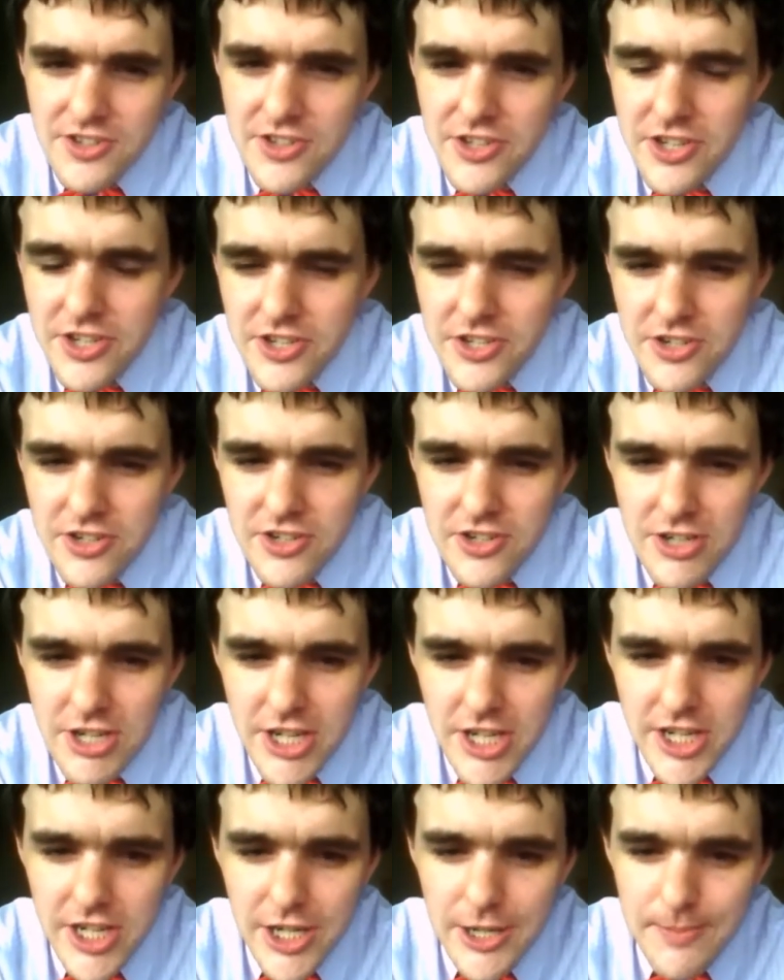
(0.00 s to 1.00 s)
that
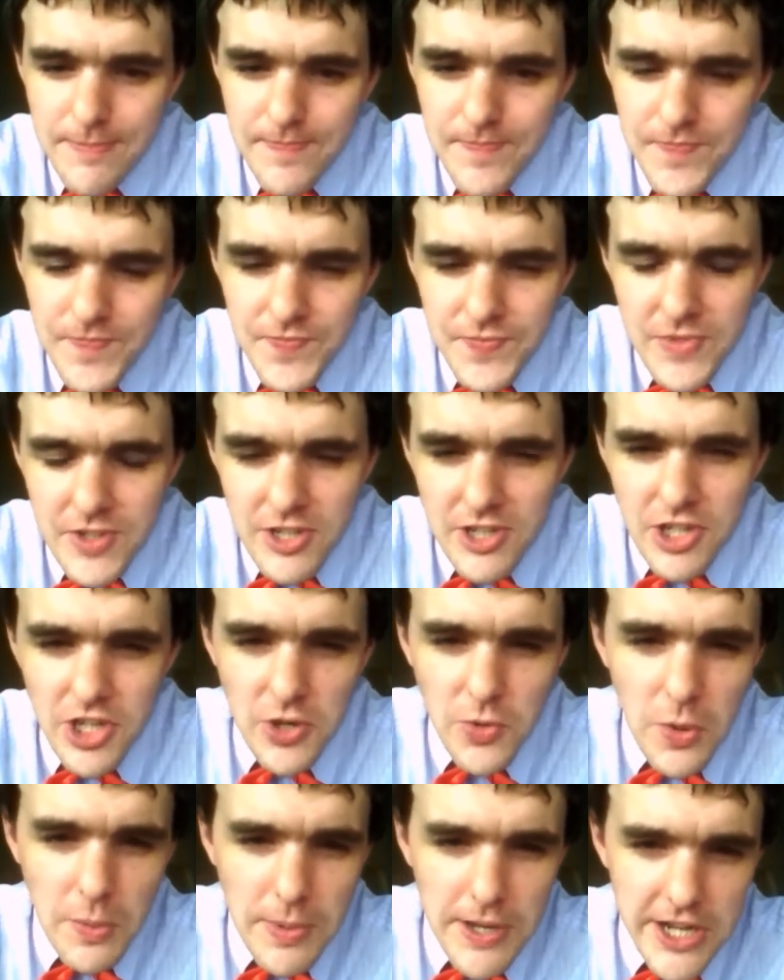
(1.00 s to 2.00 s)

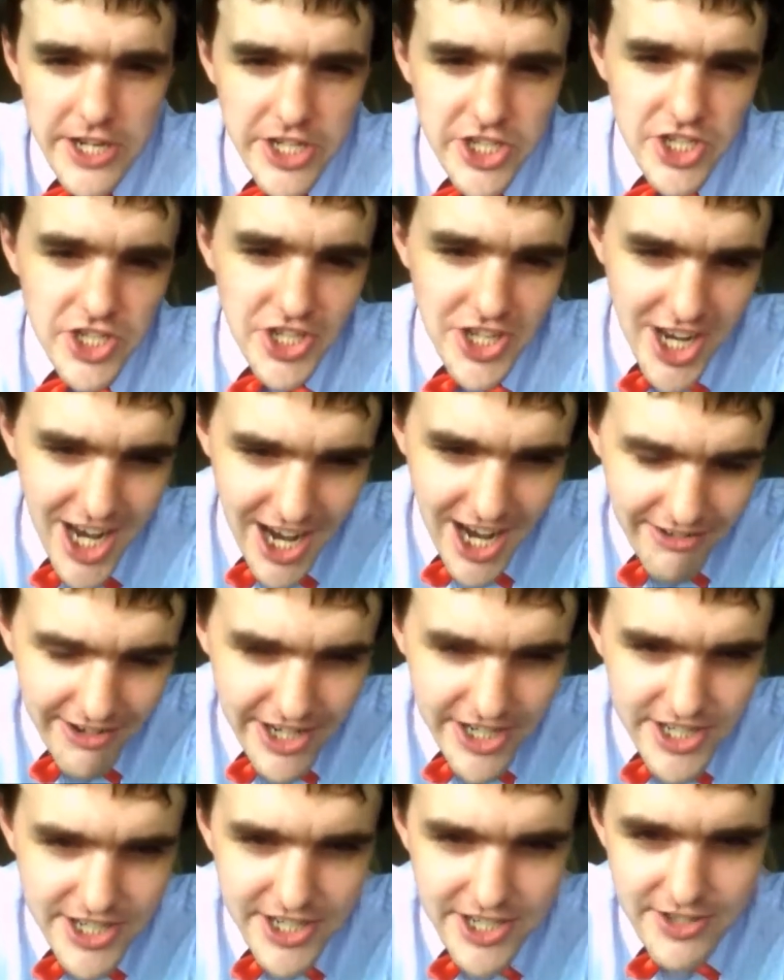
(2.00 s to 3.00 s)
Q appears as a
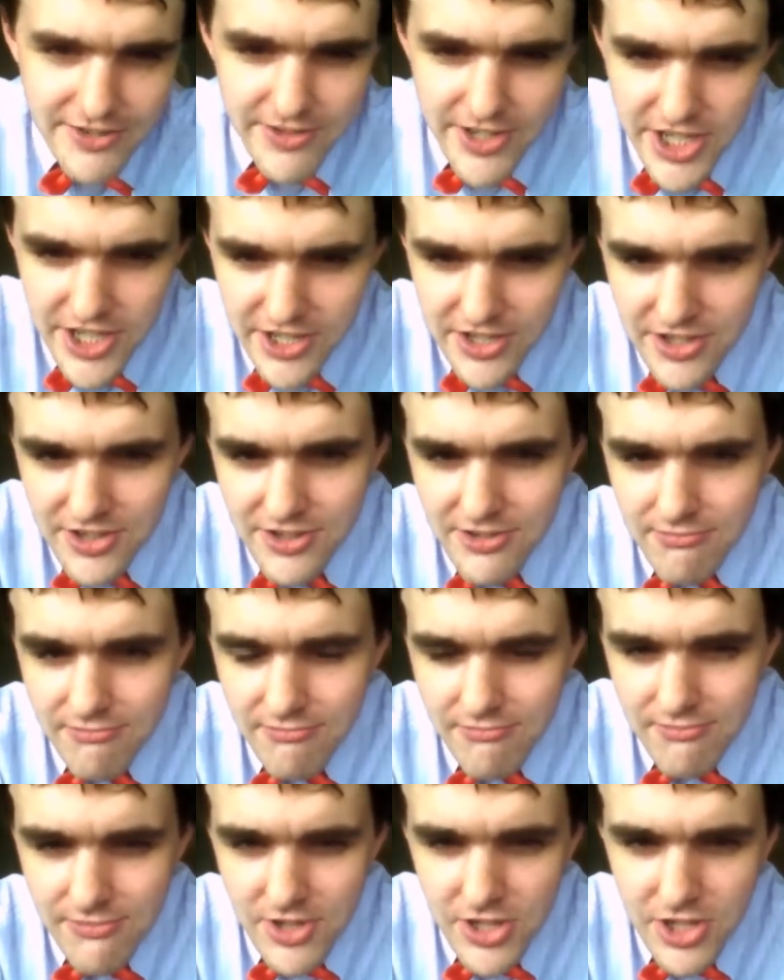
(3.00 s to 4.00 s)
character, the reason
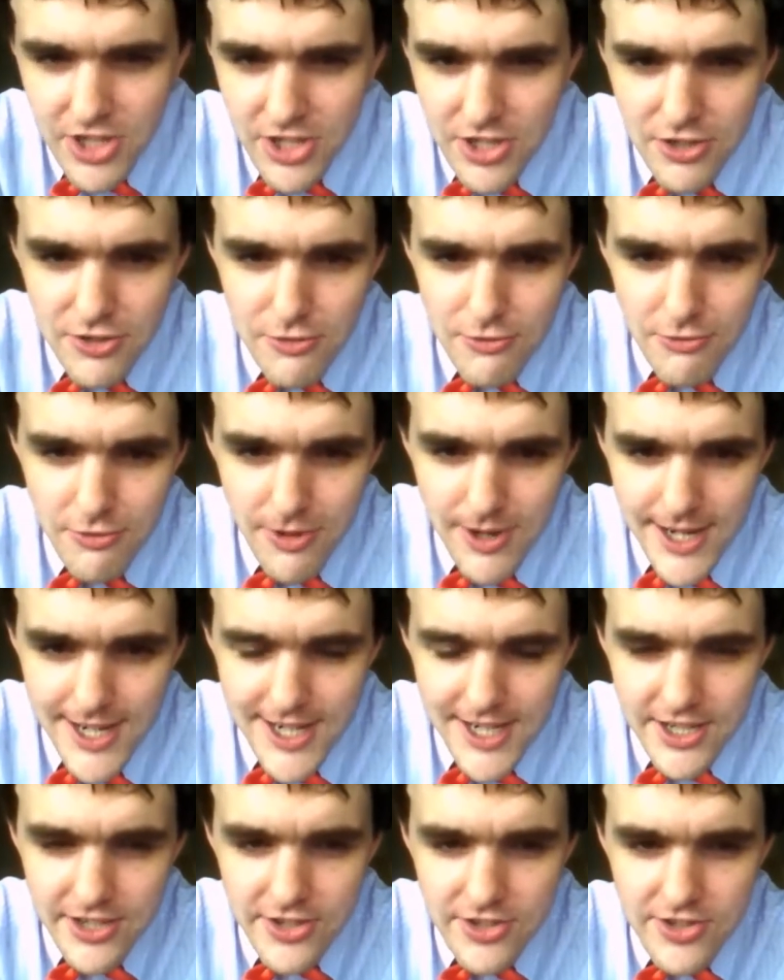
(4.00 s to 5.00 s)
Q
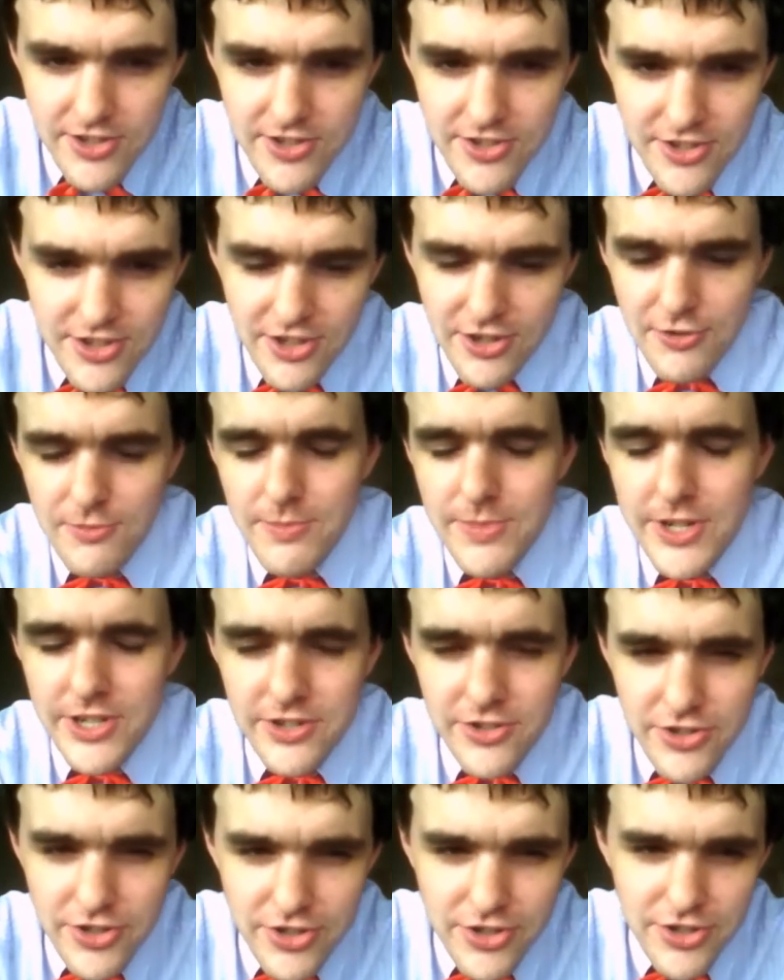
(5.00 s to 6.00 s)
has so
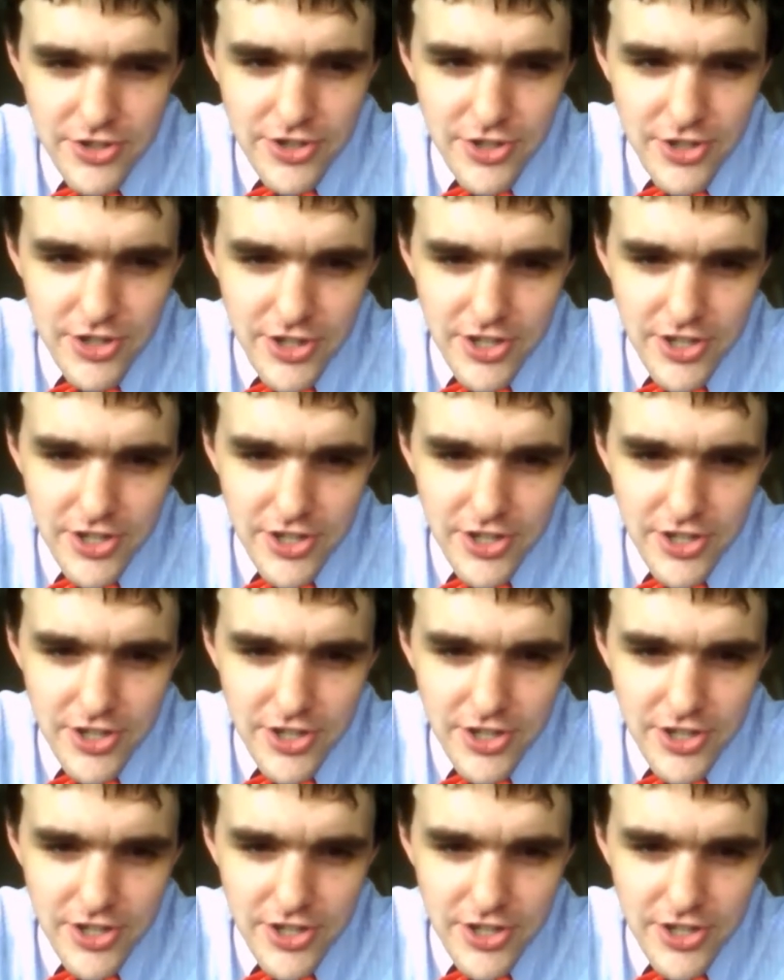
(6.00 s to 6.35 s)
much